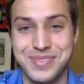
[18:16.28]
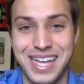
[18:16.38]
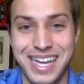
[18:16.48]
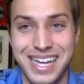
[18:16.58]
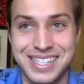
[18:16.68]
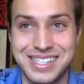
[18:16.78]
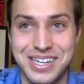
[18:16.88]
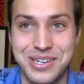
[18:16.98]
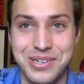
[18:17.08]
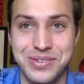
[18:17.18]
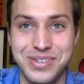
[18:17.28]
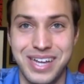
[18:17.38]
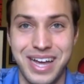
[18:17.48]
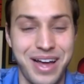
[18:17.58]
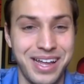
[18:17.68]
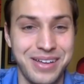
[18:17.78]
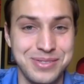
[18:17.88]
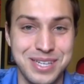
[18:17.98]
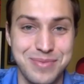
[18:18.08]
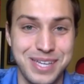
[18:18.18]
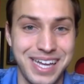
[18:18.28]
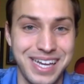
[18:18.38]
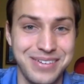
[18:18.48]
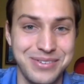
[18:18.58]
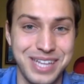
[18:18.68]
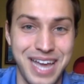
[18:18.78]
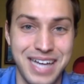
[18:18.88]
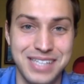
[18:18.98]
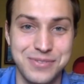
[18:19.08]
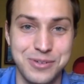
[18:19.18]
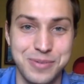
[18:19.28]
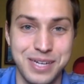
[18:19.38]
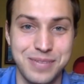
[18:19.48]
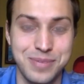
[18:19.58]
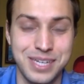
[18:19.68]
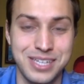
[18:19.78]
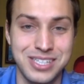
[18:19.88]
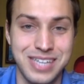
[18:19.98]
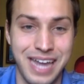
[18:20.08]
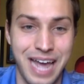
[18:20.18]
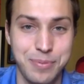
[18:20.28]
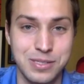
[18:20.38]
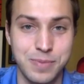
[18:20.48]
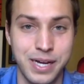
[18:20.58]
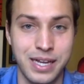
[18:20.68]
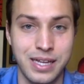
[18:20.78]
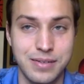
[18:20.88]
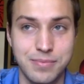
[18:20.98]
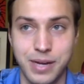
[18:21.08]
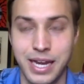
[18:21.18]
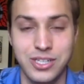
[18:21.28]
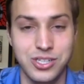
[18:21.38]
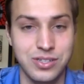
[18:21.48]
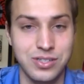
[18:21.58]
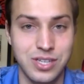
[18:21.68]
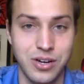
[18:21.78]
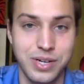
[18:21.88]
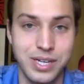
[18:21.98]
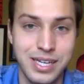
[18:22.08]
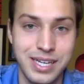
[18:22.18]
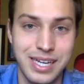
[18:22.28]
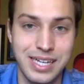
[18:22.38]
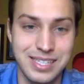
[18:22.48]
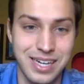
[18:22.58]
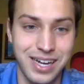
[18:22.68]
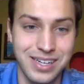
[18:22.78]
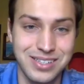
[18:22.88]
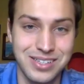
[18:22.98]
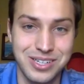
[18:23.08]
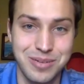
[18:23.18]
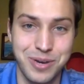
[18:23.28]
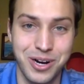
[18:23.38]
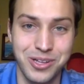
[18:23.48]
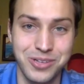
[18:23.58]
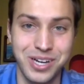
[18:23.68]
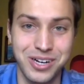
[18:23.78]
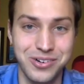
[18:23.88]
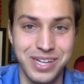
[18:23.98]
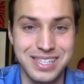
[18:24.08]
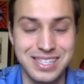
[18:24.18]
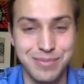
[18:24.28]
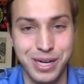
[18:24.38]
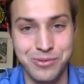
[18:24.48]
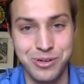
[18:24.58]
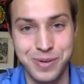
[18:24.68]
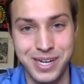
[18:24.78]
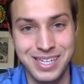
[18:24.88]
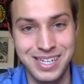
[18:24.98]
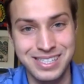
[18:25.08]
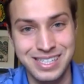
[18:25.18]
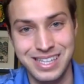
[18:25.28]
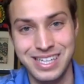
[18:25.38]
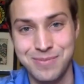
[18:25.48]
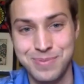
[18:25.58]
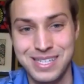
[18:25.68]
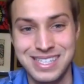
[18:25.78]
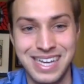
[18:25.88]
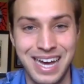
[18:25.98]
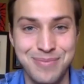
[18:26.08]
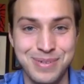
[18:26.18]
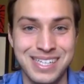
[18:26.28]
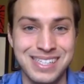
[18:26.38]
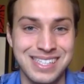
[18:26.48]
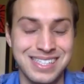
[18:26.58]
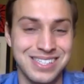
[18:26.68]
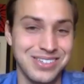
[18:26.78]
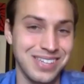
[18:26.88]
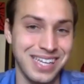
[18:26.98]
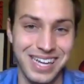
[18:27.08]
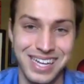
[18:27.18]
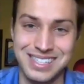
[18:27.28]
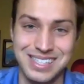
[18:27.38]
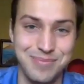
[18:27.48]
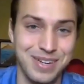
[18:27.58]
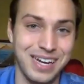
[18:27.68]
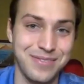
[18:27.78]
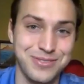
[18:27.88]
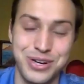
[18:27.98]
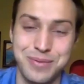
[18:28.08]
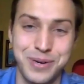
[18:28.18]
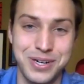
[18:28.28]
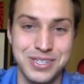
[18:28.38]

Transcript: And so uh, it was something I didn't really ask for, but, but it just kind of happens by, by nature. And so it's not "Come on, all you knuckleheads" that Mike Wilbon does at the end of PTI, but it's it's certainly, I guess, some kind of trademark.